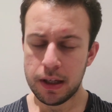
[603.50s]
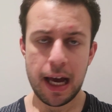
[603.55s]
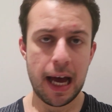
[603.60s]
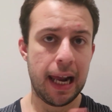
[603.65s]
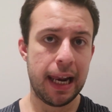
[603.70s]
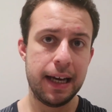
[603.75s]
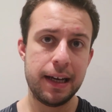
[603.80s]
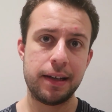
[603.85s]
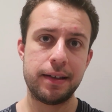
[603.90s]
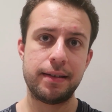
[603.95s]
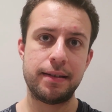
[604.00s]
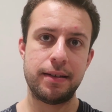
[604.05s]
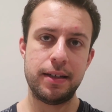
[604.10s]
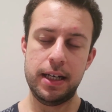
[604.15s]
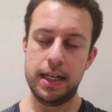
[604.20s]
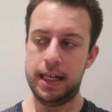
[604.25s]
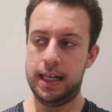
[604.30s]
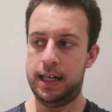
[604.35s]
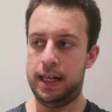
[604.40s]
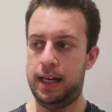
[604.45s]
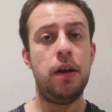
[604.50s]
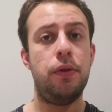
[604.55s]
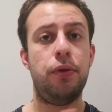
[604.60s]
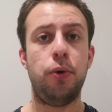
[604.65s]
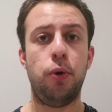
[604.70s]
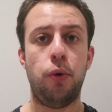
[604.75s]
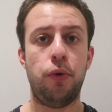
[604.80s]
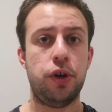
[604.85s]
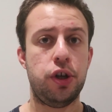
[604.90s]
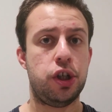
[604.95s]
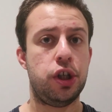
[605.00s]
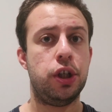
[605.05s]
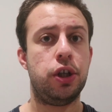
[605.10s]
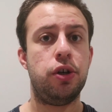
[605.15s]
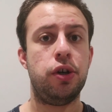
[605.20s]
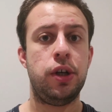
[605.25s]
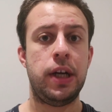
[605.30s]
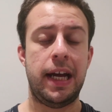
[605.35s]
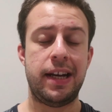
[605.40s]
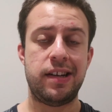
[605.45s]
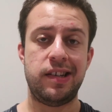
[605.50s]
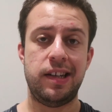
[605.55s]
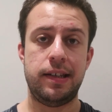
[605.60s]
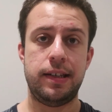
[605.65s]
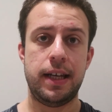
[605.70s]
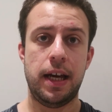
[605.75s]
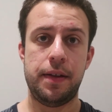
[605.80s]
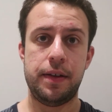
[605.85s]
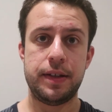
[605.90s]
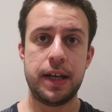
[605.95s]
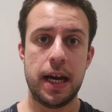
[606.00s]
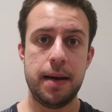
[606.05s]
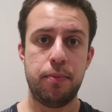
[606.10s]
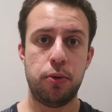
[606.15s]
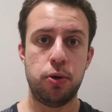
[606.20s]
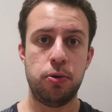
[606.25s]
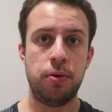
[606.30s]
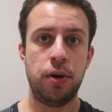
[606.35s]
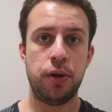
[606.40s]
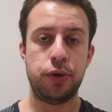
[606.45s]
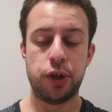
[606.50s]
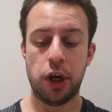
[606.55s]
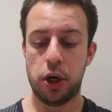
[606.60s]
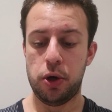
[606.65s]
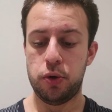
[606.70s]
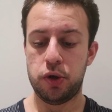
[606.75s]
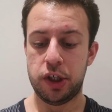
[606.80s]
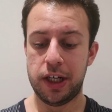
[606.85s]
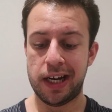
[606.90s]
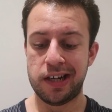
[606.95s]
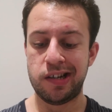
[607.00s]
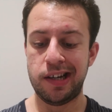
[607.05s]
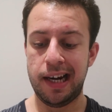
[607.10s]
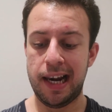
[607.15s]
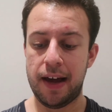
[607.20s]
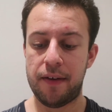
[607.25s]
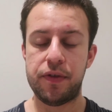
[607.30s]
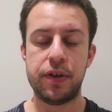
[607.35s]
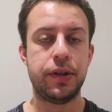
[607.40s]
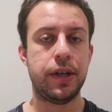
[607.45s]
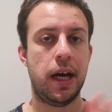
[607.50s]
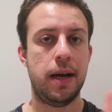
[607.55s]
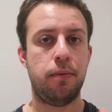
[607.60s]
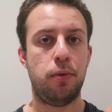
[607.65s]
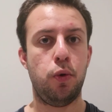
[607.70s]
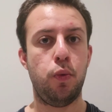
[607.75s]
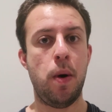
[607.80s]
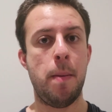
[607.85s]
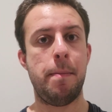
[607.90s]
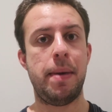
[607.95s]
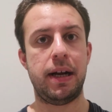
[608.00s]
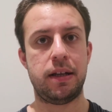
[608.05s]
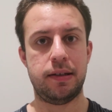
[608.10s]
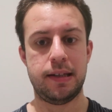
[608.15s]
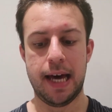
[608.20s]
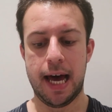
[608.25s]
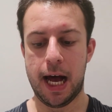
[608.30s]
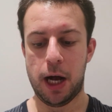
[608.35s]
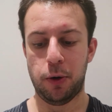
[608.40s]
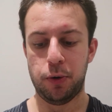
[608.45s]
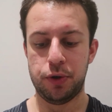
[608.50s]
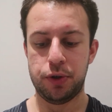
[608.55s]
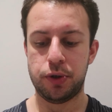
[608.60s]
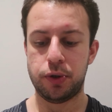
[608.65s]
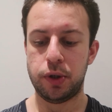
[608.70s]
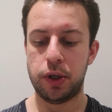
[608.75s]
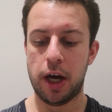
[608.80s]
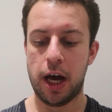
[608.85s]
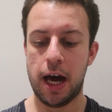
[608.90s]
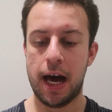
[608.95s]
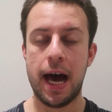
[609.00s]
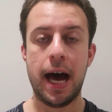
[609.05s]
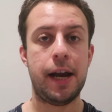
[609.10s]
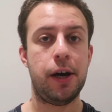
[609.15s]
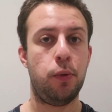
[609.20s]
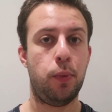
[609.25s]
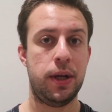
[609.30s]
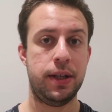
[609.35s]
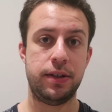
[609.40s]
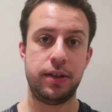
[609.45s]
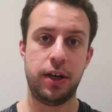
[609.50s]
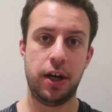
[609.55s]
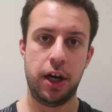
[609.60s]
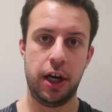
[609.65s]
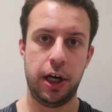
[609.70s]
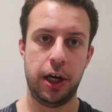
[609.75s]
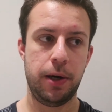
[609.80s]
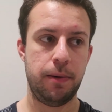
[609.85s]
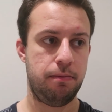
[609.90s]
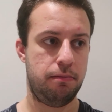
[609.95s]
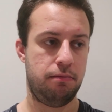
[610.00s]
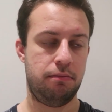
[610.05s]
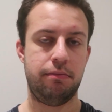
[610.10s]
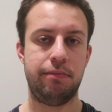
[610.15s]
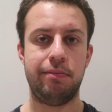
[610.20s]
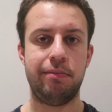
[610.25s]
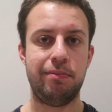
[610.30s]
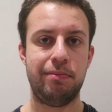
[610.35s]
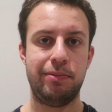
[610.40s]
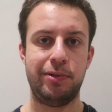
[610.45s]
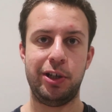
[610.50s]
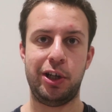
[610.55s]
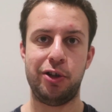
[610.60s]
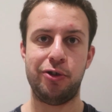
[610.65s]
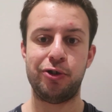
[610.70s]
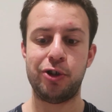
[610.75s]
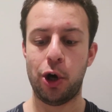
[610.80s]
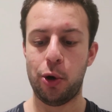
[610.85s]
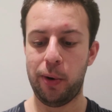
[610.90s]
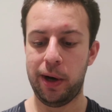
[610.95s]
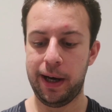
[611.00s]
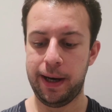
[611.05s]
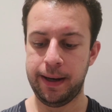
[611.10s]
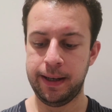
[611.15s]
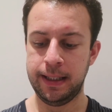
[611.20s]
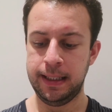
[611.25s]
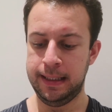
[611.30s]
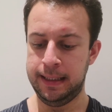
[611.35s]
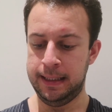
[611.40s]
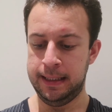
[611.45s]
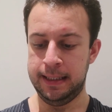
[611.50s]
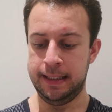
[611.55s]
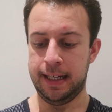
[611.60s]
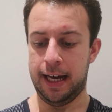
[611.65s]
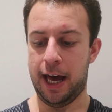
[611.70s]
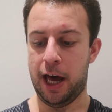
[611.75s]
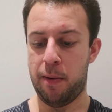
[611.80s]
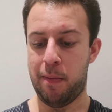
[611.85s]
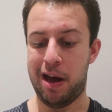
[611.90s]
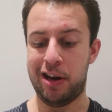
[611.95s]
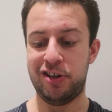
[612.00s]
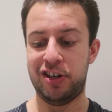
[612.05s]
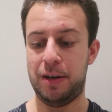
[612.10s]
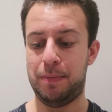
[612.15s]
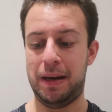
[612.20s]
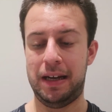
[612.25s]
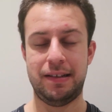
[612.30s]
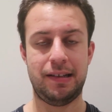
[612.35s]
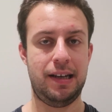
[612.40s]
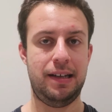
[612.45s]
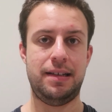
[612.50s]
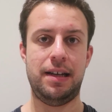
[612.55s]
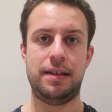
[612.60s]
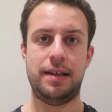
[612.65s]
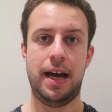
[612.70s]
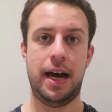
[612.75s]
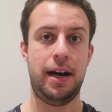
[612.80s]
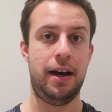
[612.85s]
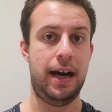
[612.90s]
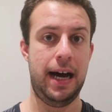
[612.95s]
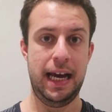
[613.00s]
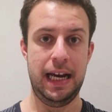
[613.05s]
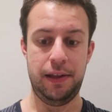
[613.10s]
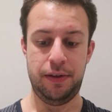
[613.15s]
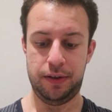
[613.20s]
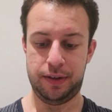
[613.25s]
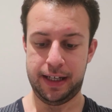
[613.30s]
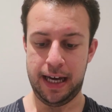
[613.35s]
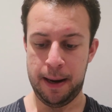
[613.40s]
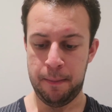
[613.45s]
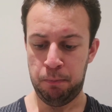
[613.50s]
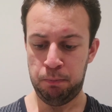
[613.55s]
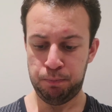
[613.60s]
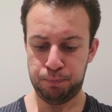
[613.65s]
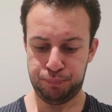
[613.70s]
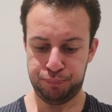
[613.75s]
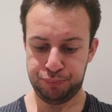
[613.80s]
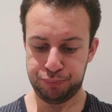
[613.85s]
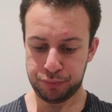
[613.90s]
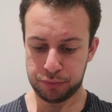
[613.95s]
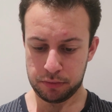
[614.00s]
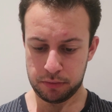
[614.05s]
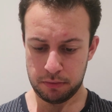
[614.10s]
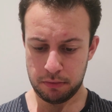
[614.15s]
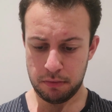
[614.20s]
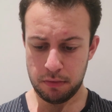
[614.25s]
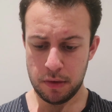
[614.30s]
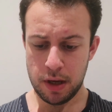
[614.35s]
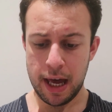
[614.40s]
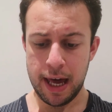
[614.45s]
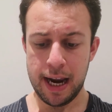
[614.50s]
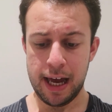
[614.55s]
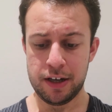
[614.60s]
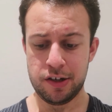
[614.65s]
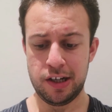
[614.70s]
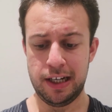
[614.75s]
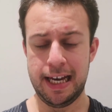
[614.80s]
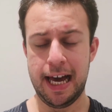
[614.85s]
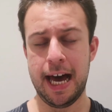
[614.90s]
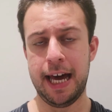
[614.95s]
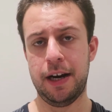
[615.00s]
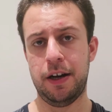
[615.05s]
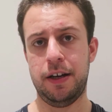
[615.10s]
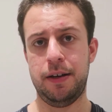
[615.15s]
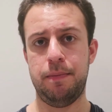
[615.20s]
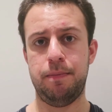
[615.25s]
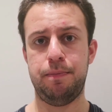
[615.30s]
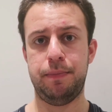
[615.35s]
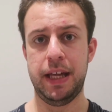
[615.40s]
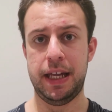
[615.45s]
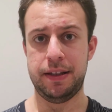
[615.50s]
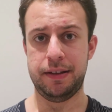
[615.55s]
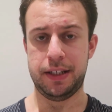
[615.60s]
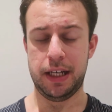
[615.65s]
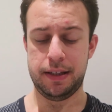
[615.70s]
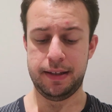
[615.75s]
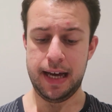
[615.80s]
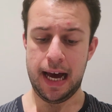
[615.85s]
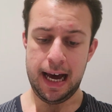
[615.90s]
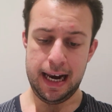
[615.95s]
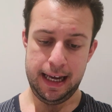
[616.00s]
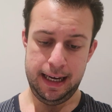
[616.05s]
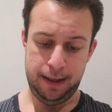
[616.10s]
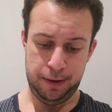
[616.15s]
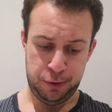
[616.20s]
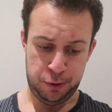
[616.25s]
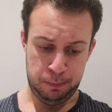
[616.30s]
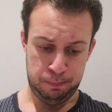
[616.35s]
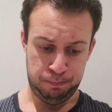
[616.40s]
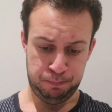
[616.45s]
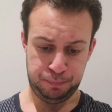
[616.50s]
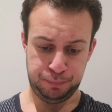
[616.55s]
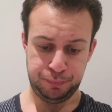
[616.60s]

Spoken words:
Alex thought that she couldn't actually stay at the table, so she actually left the table, went back to the house. Hannah went to her to console her, and she had basically said to Hannah, I hate this game. And actually Hannah then said to Alex